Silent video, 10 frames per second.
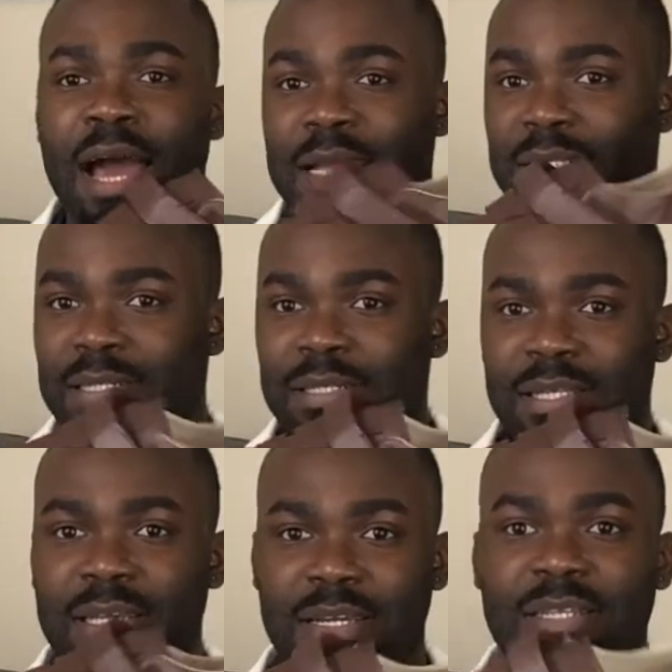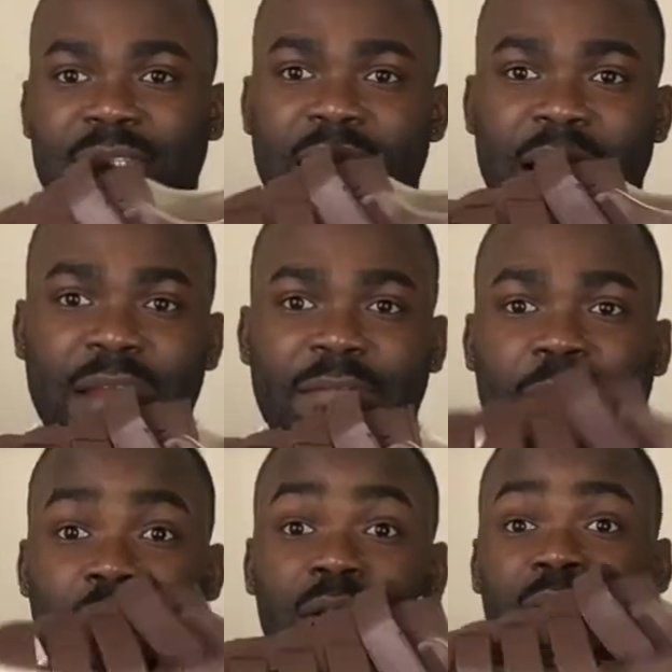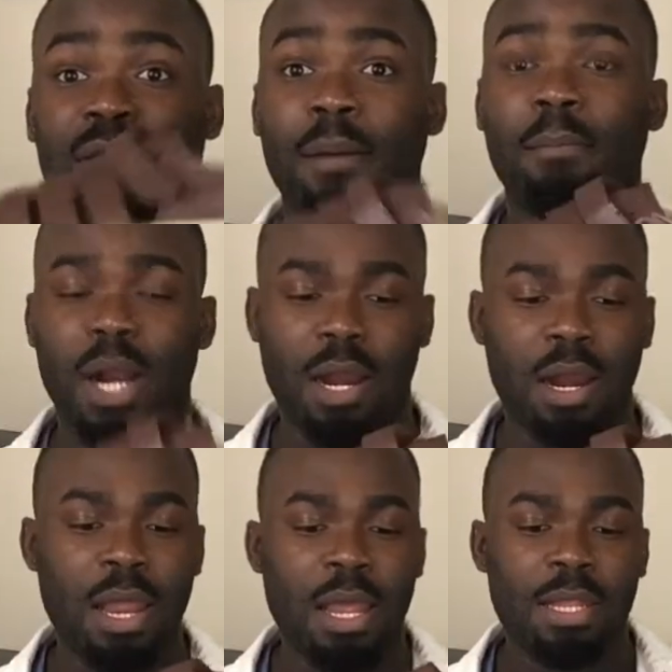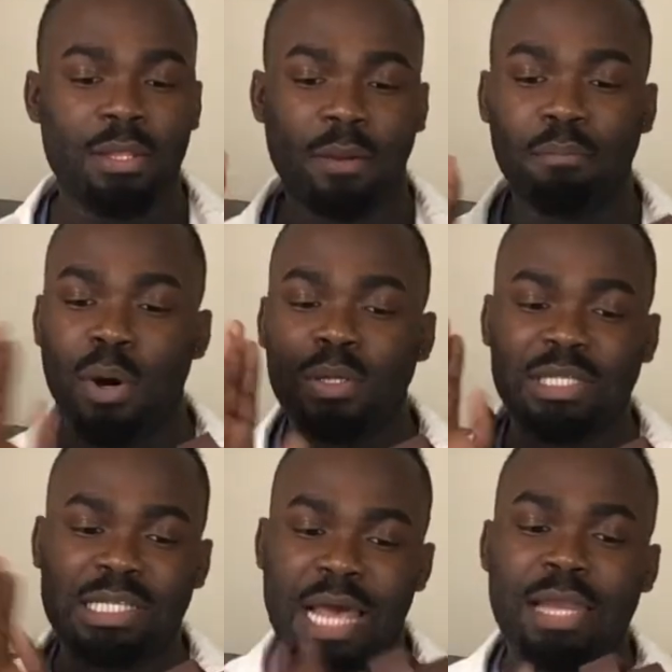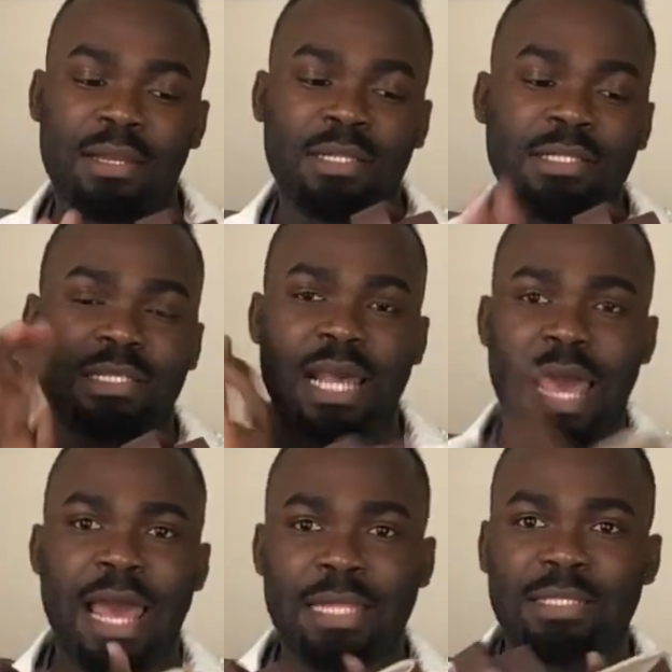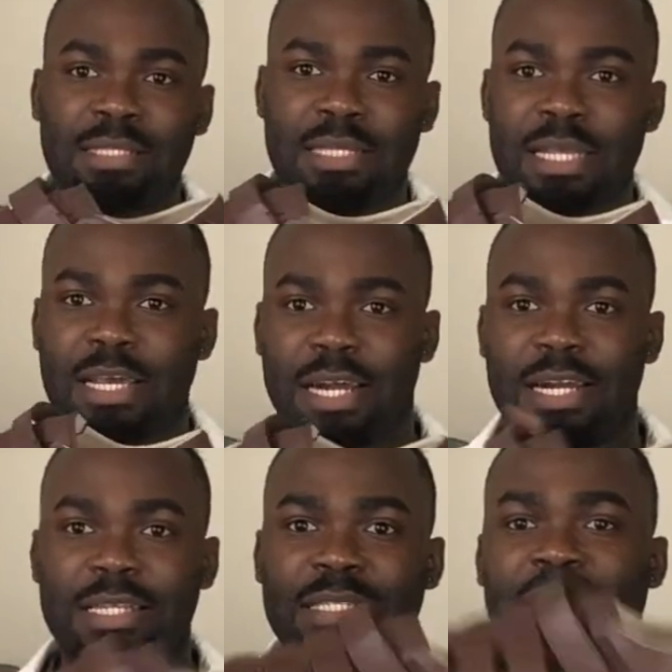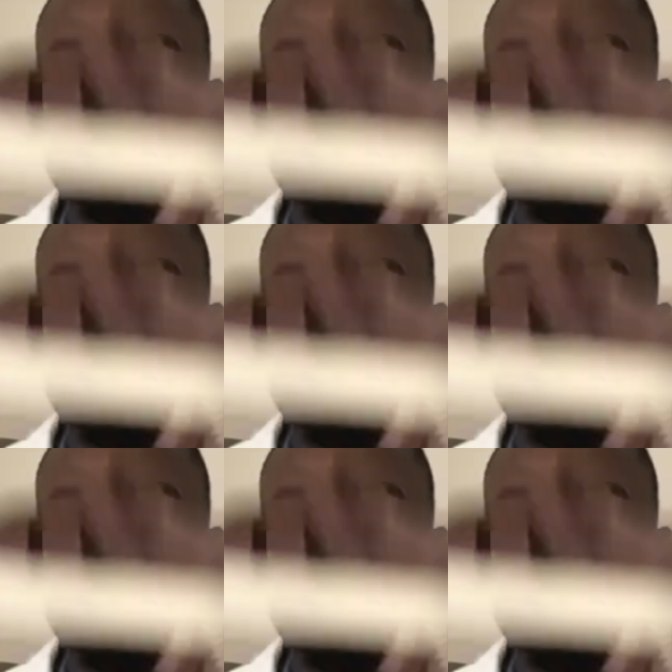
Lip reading: ideal sneakers to get for summer. They're both sandals and sneakers,